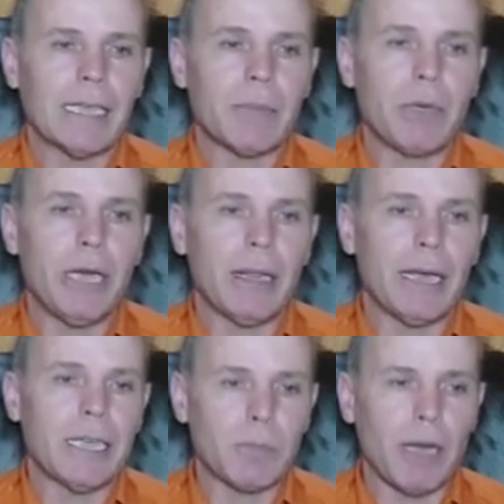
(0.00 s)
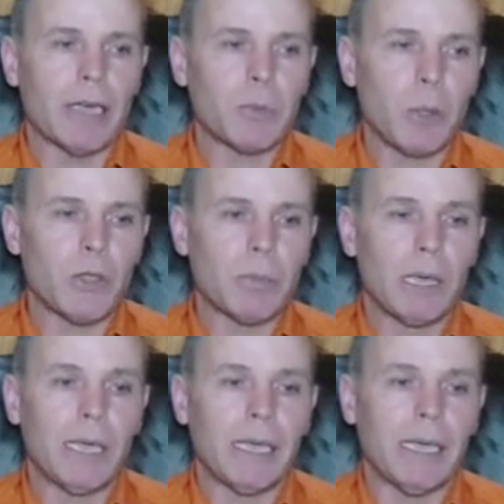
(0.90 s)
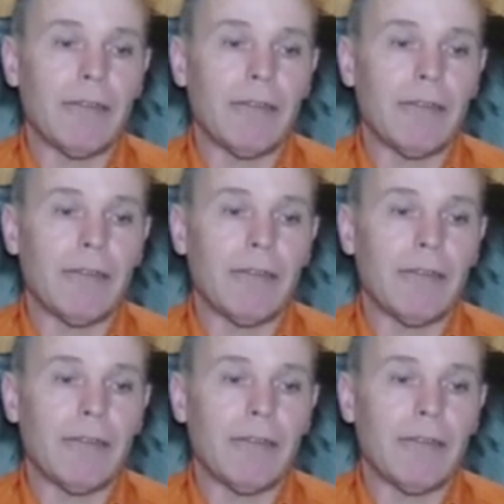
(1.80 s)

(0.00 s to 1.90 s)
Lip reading: as a breeder, that is my responsibility.